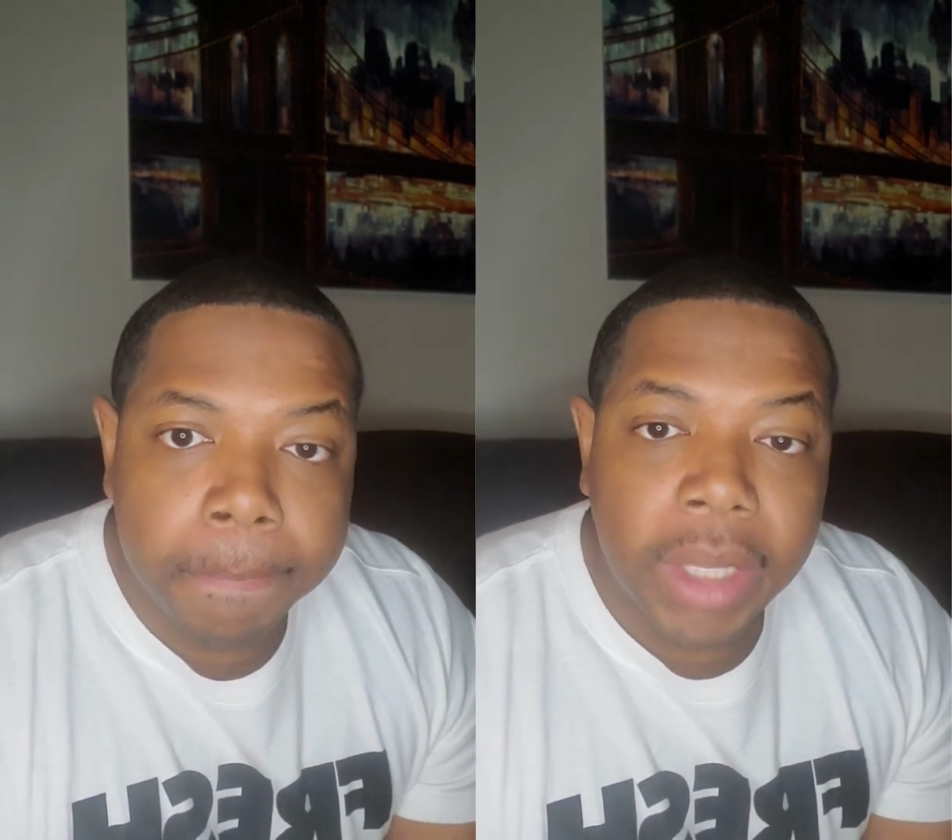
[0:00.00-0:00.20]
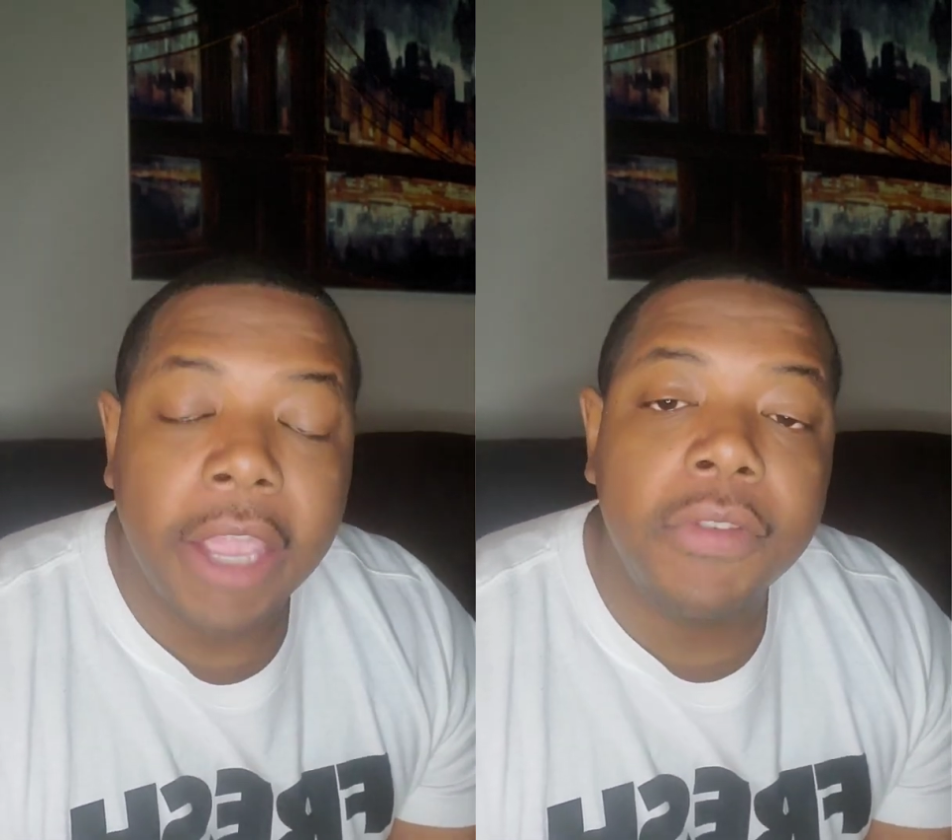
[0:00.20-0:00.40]

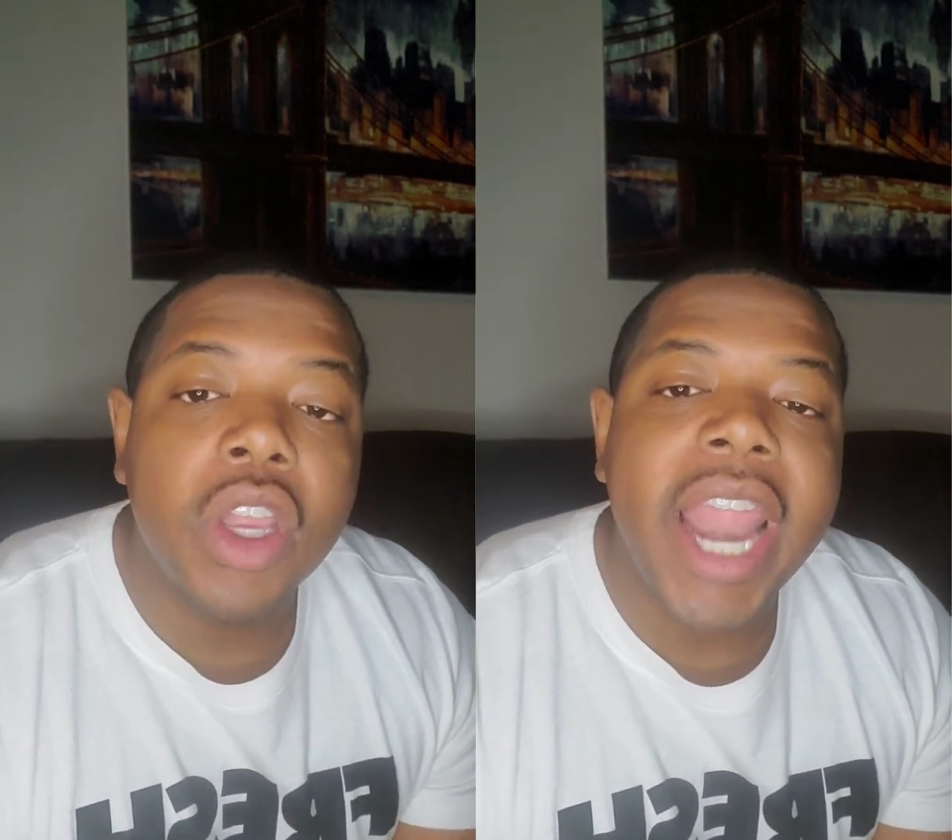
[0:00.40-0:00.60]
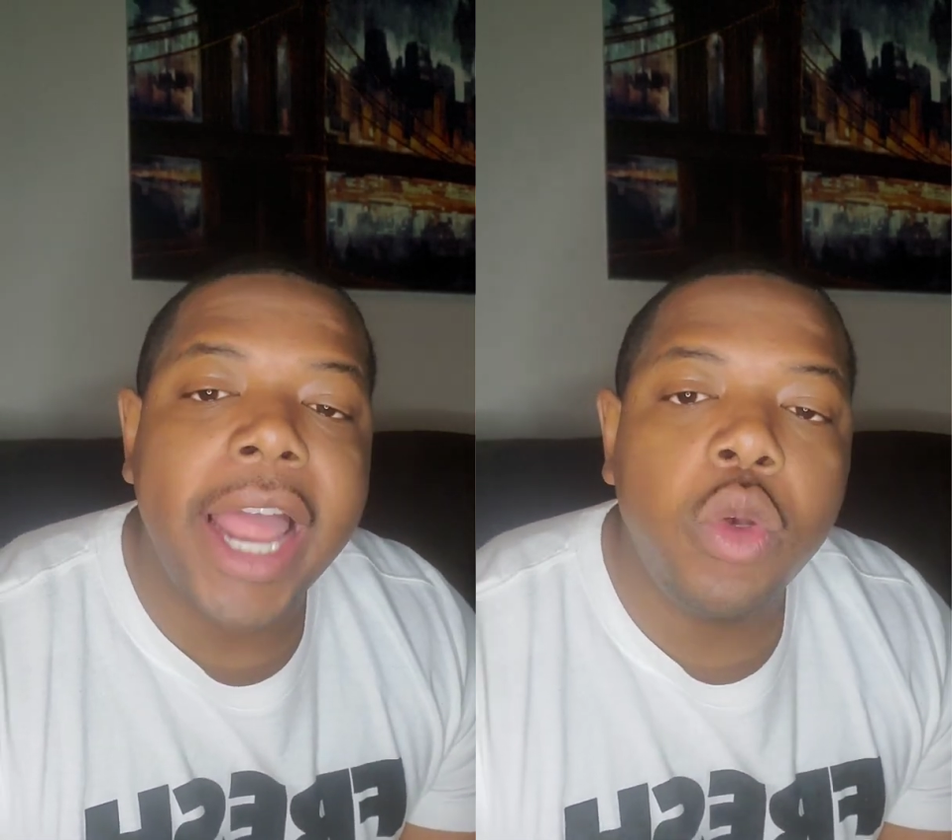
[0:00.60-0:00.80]
if you're
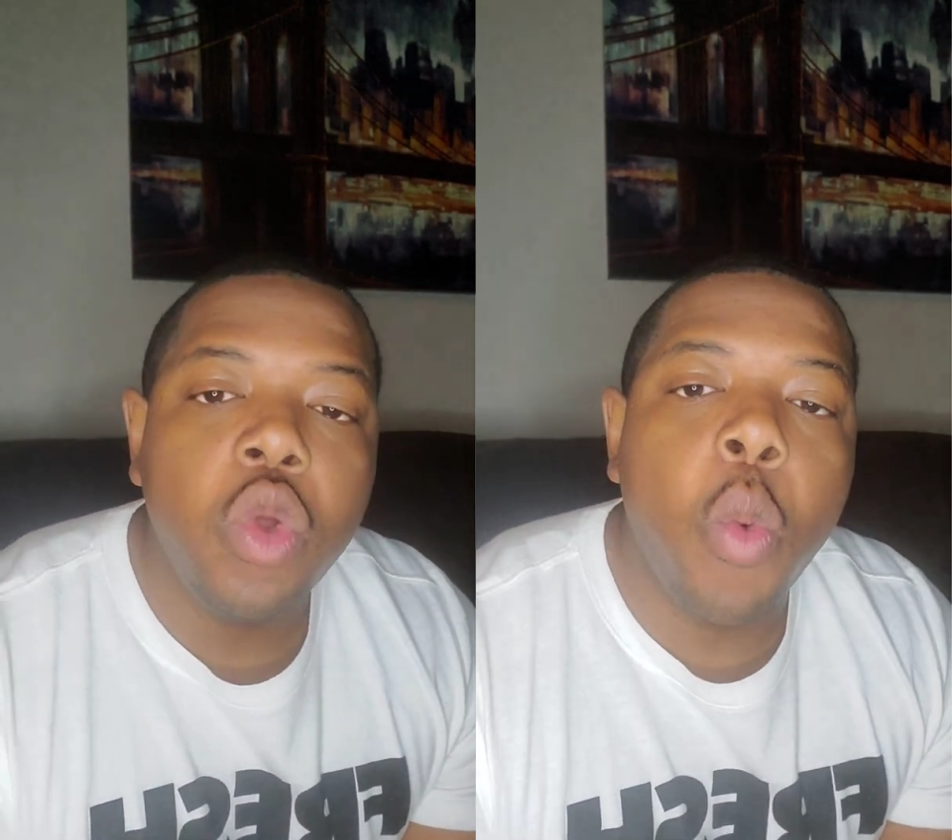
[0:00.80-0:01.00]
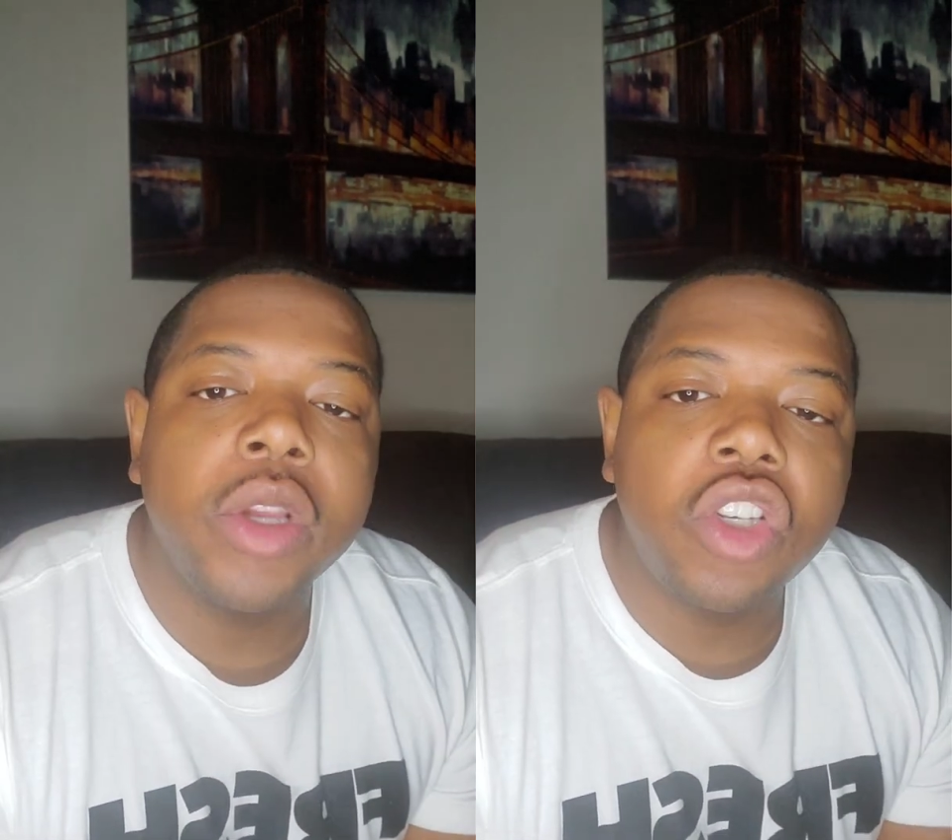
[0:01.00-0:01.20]
not
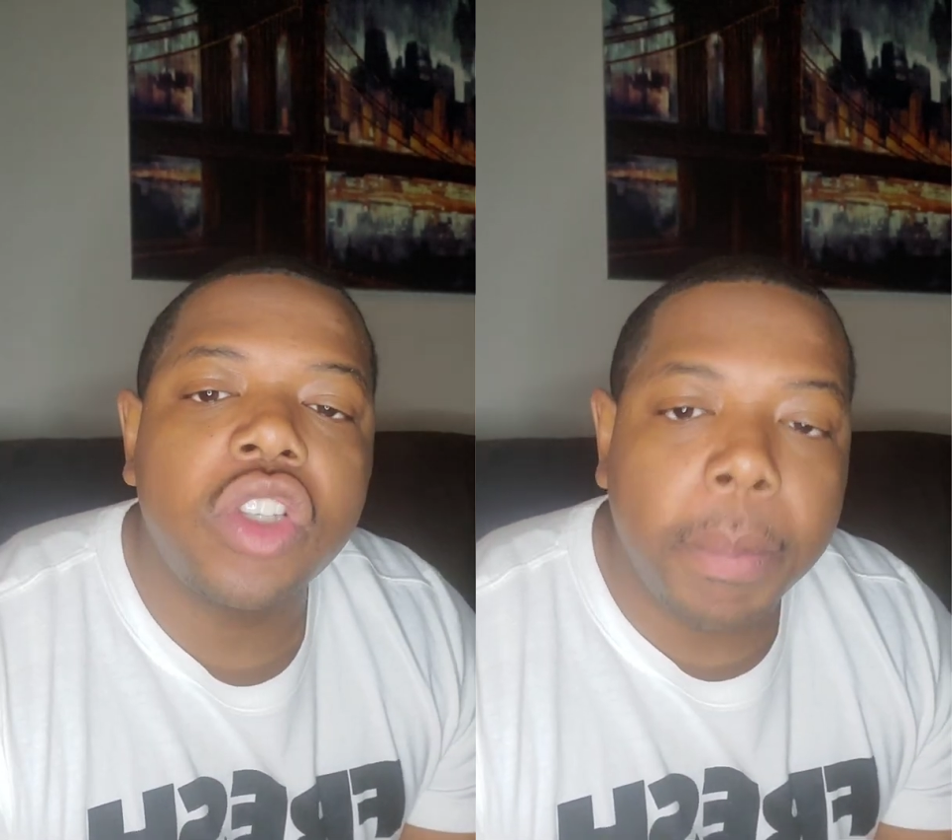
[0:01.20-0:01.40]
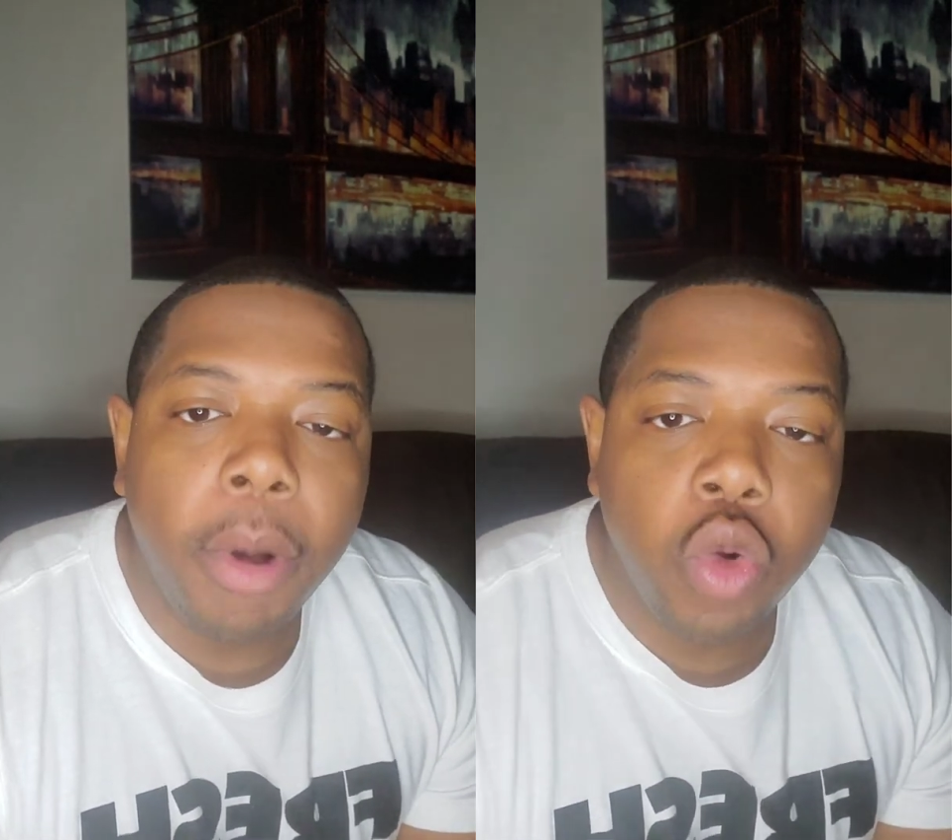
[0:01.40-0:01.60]
doing what you're
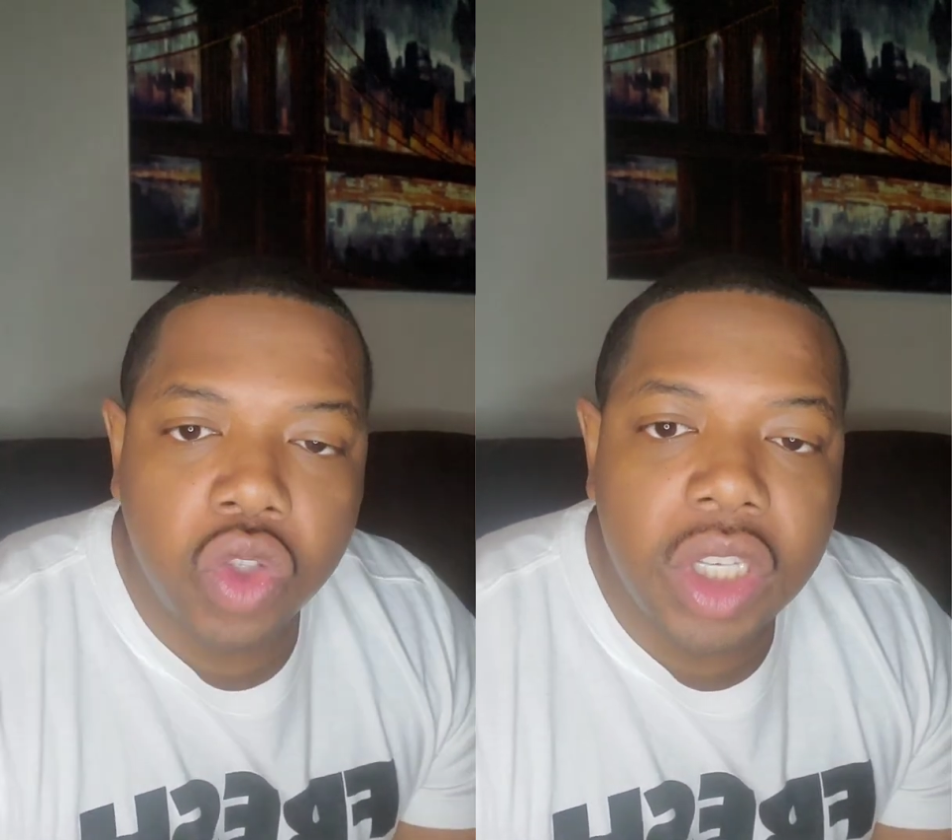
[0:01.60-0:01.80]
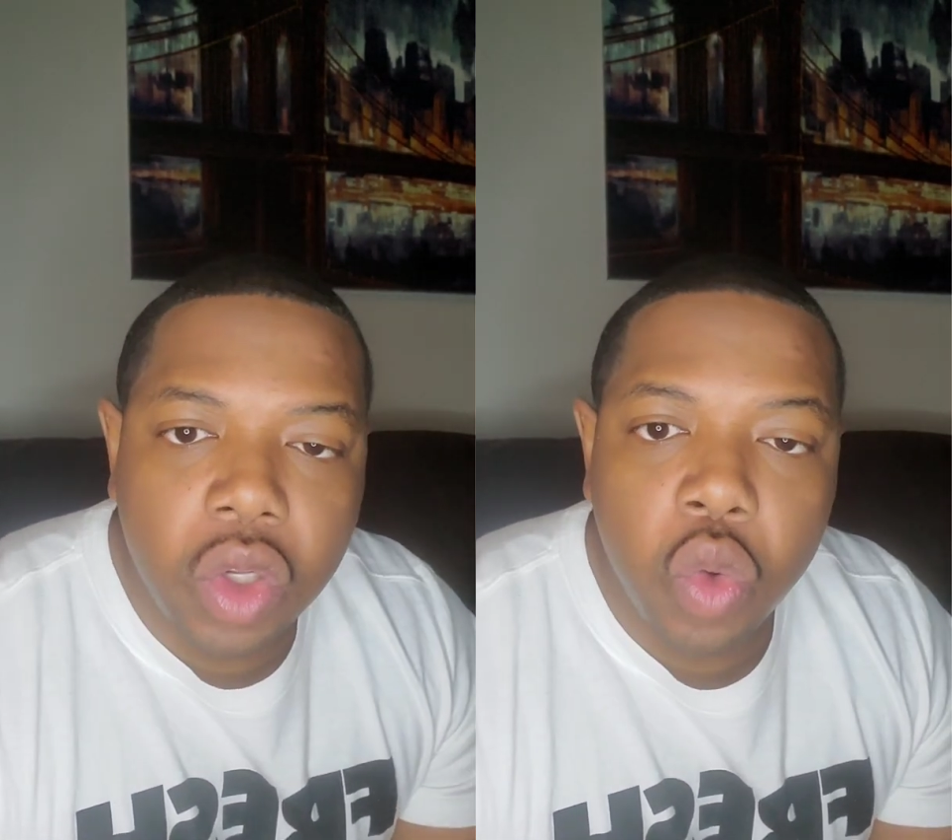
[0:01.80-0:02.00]
supposed
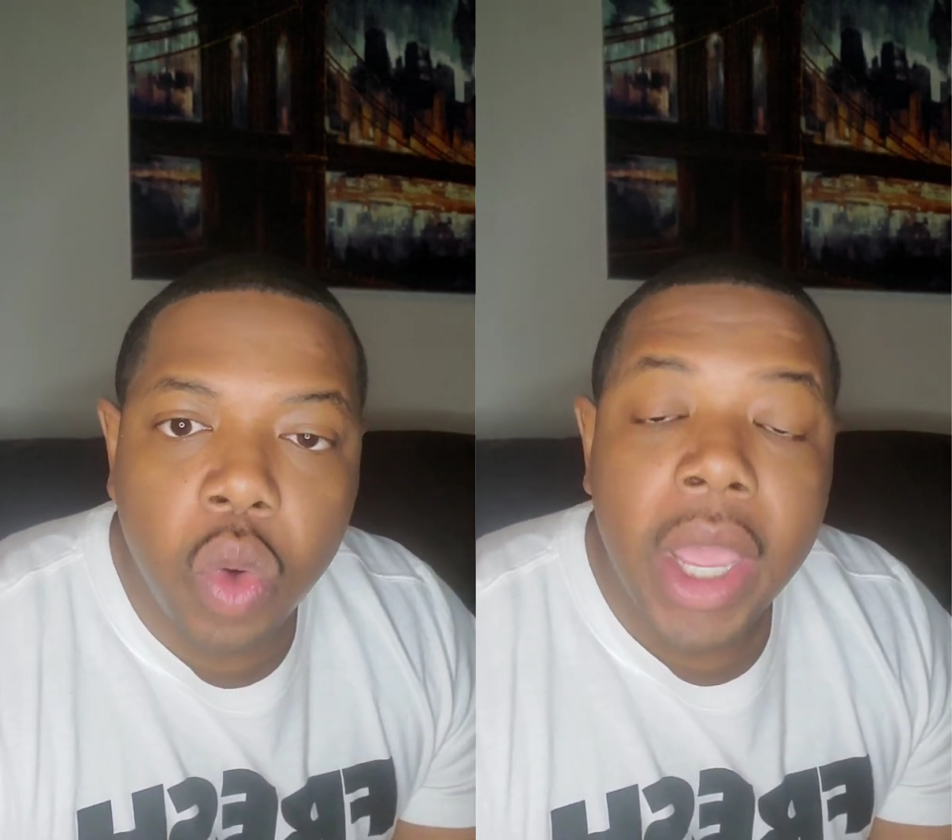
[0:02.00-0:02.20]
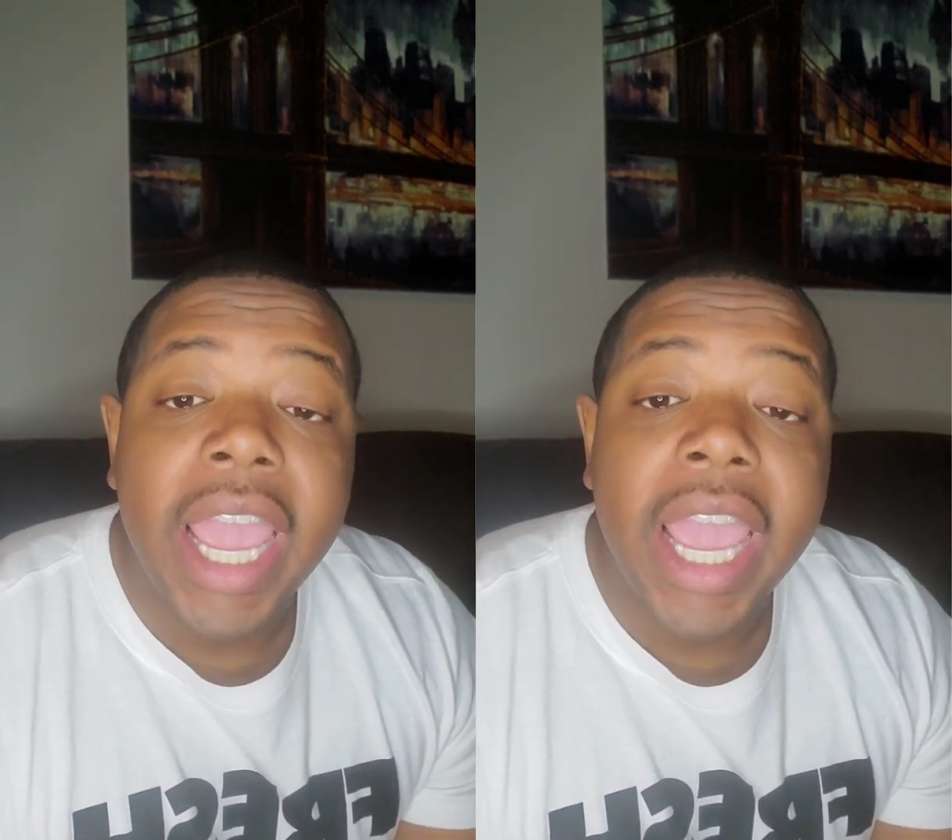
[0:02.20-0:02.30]
to do,